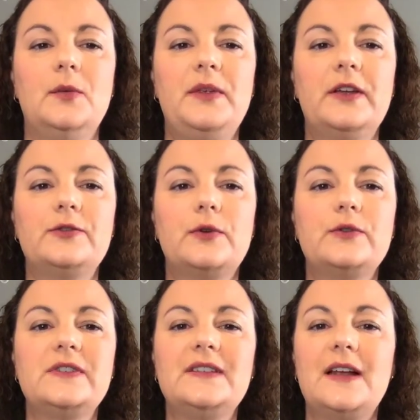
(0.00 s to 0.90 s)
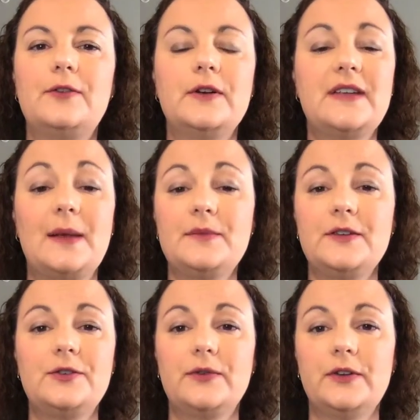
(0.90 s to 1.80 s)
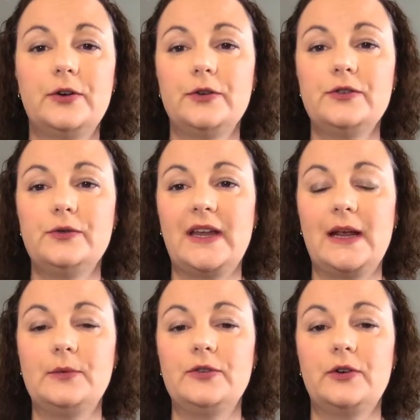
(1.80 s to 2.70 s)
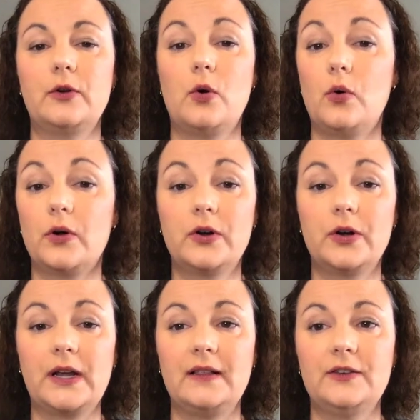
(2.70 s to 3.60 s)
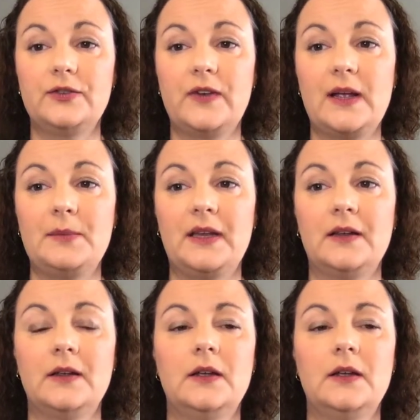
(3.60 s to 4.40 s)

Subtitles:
because Rose never attempted to return to New Hampshire or her English family.